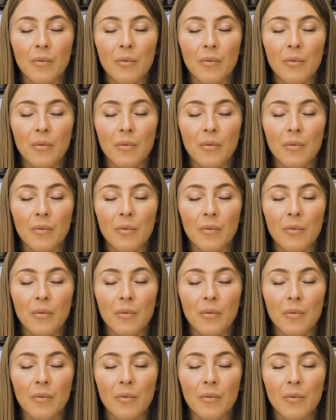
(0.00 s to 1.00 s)

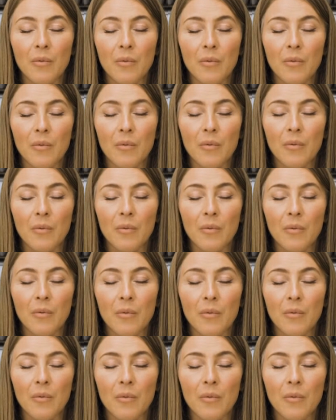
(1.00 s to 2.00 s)

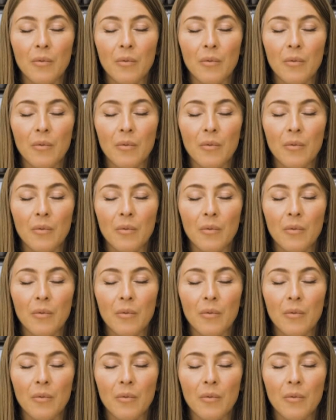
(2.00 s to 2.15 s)
The person shown says nothing.